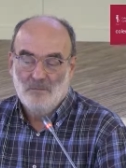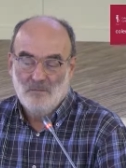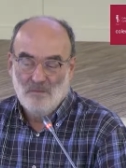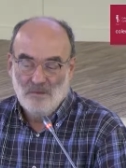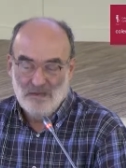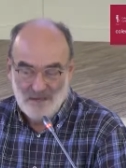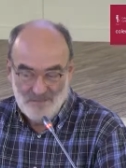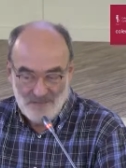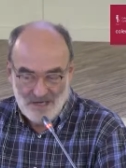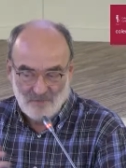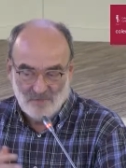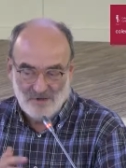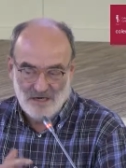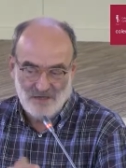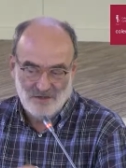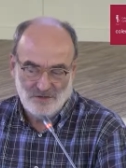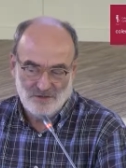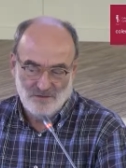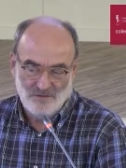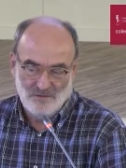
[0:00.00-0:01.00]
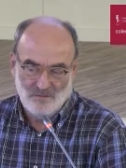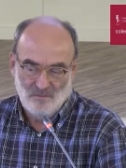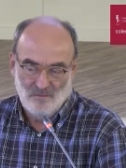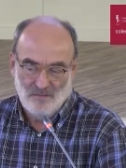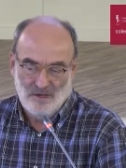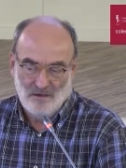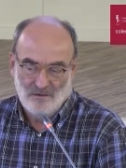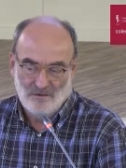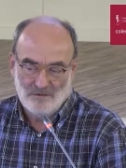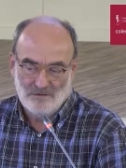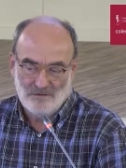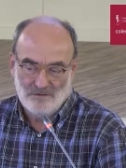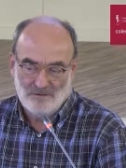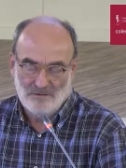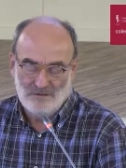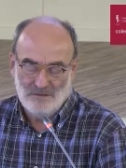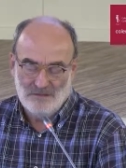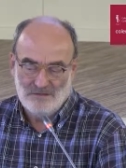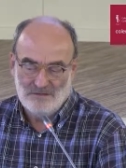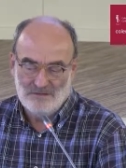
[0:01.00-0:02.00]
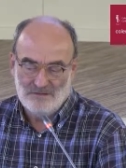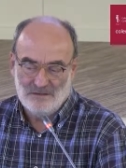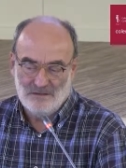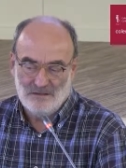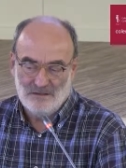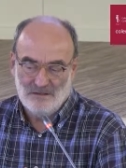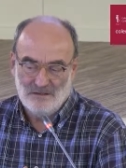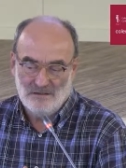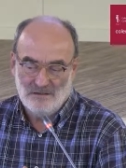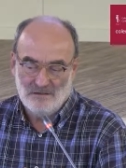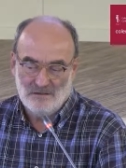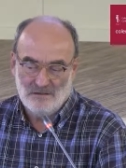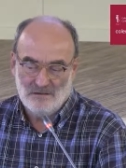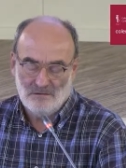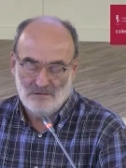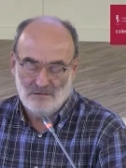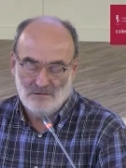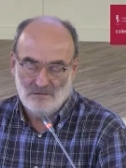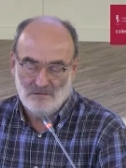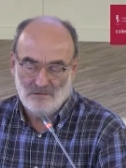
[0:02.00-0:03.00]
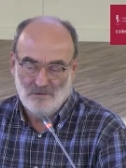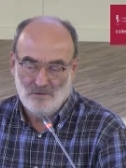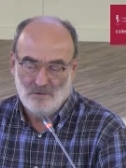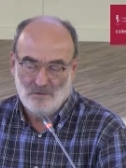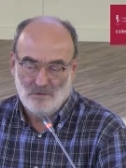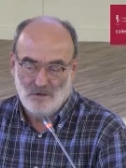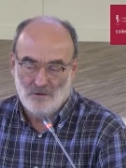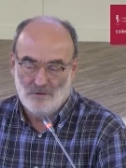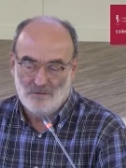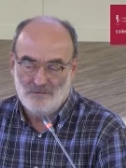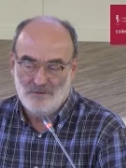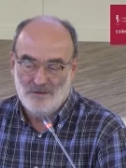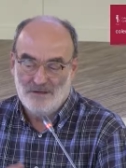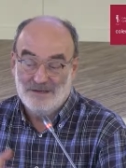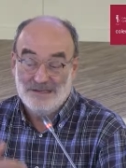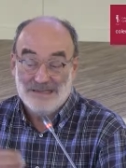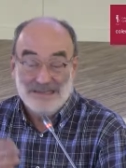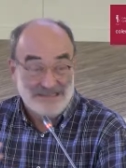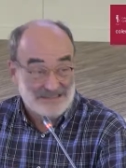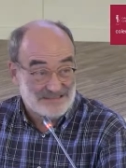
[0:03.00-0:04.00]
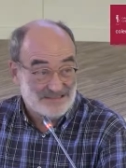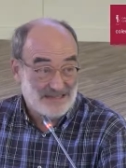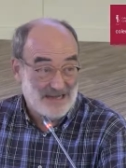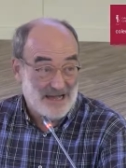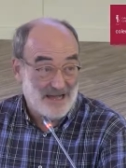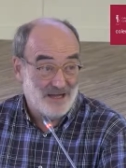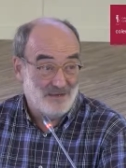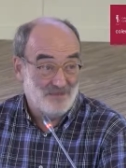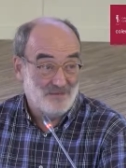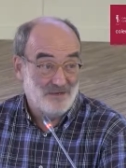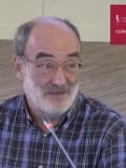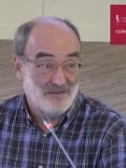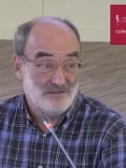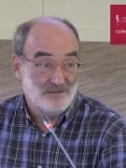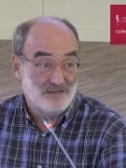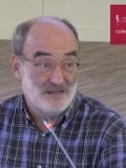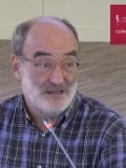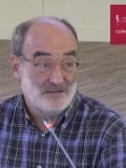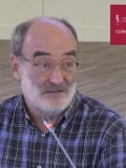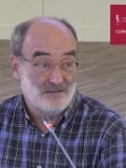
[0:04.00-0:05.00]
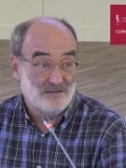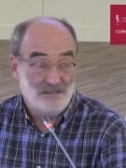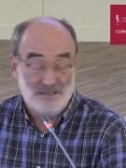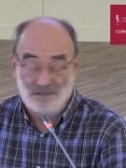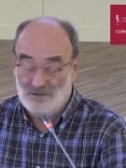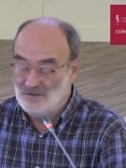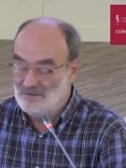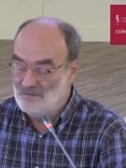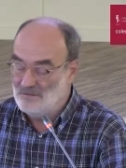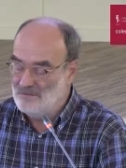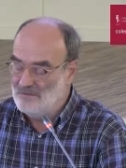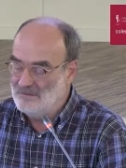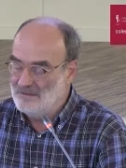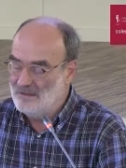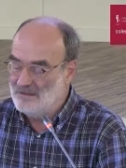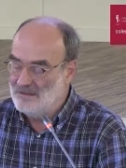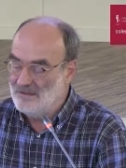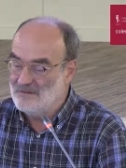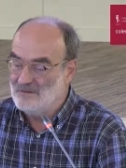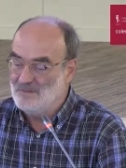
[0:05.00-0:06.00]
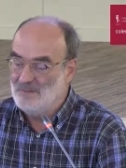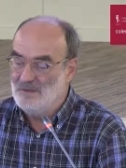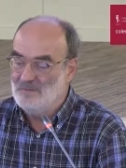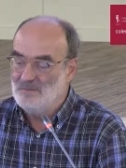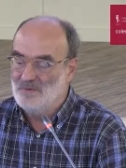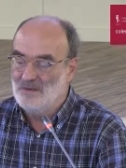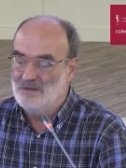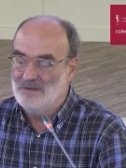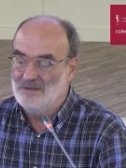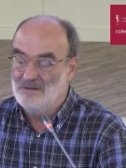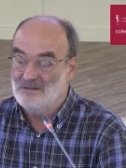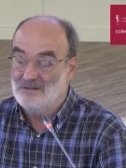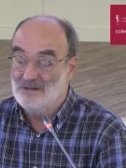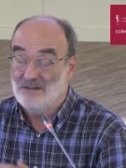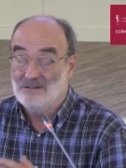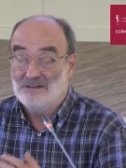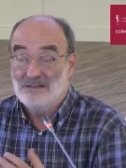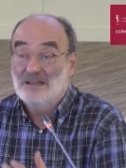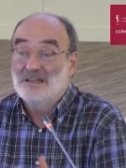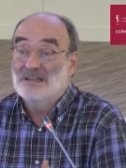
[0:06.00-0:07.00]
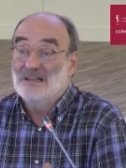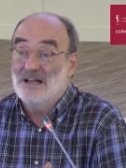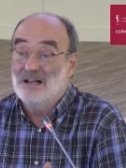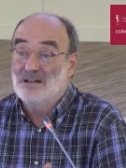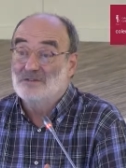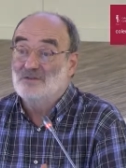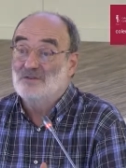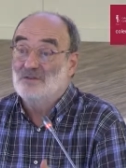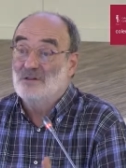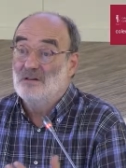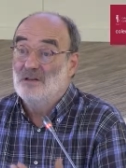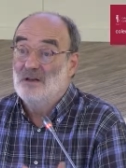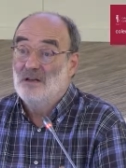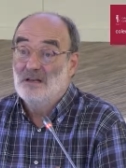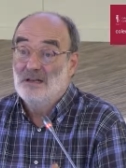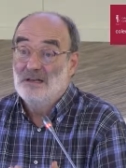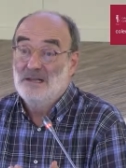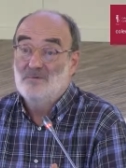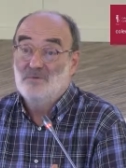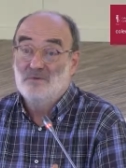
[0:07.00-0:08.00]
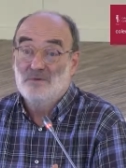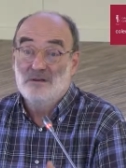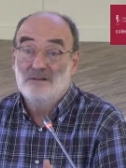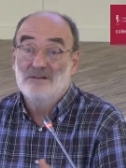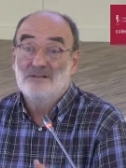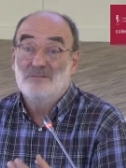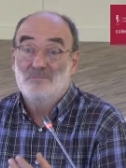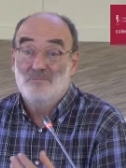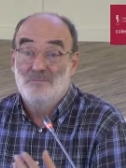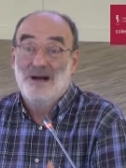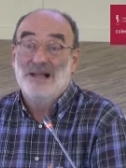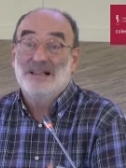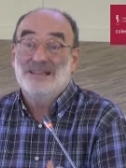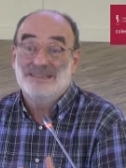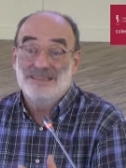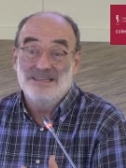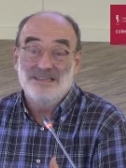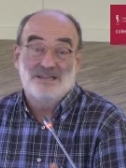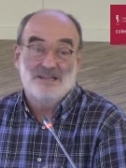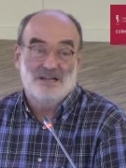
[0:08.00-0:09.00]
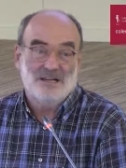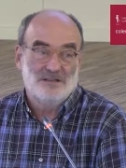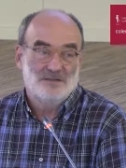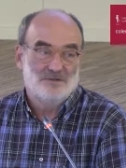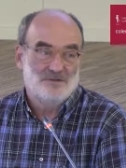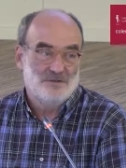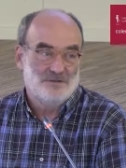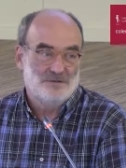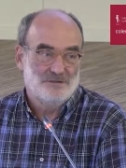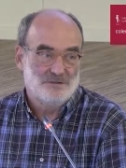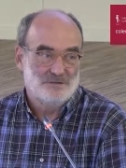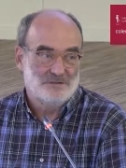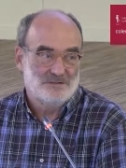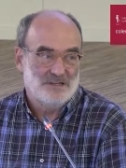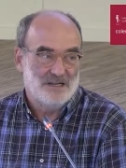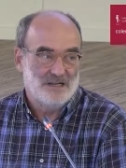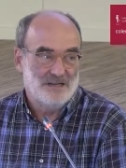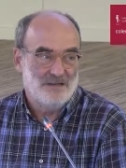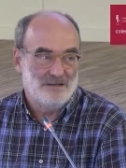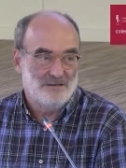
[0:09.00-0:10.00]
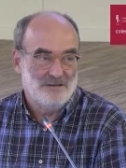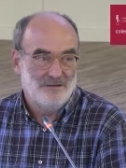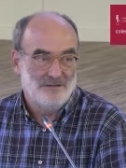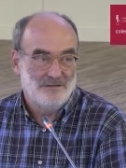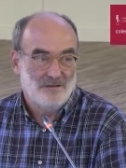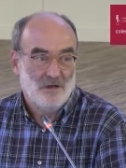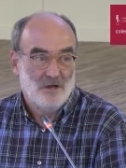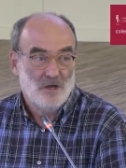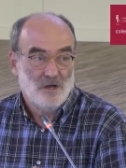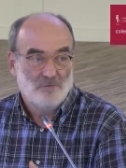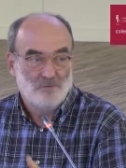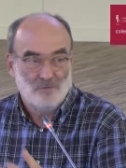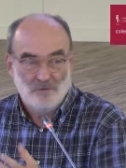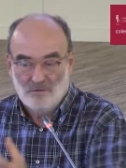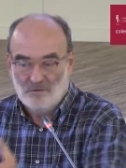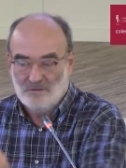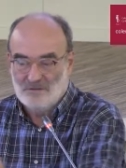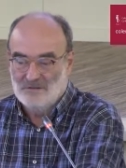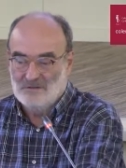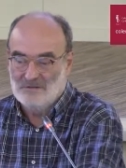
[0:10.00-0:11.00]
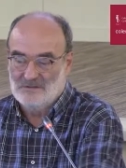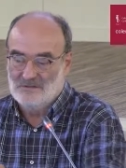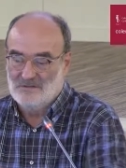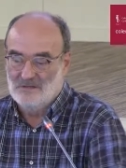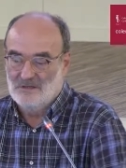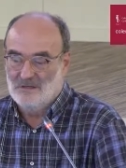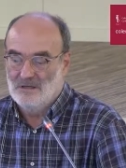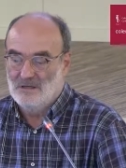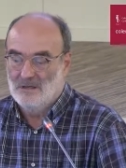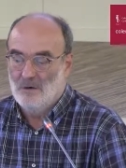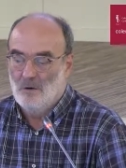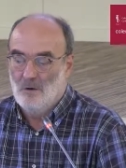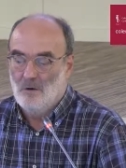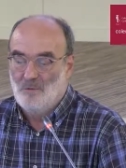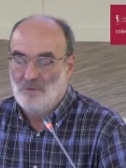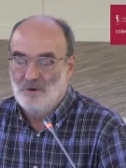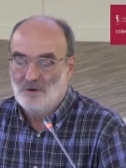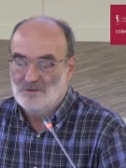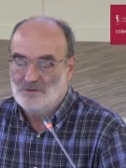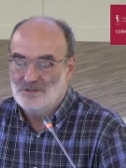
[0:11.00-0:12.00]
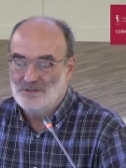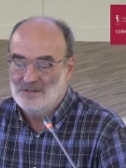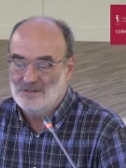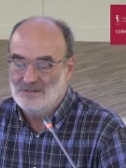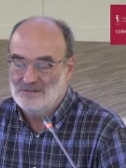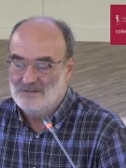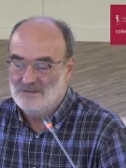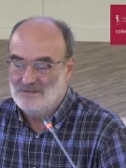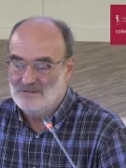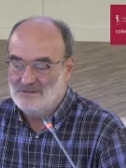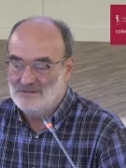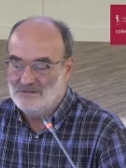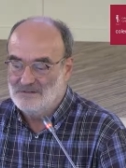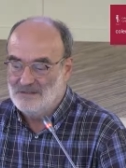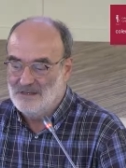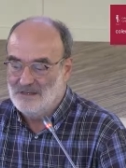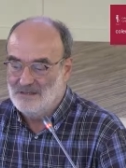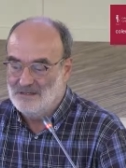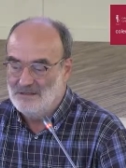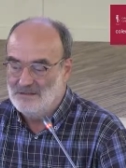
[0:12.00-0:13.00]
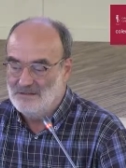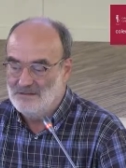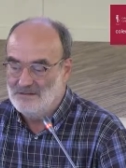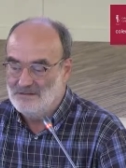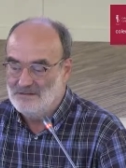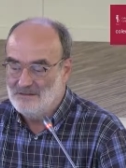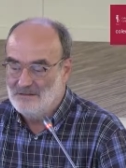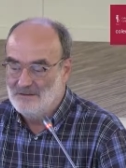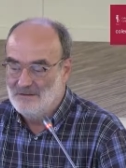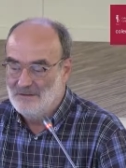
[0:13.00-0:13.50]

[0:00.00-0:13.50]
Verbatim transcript: Immigration belongs to this uh, new conflict. Islam is another issue that has been politicized, and cultural liberalism, multicultural societies versus uh, homogenous societies.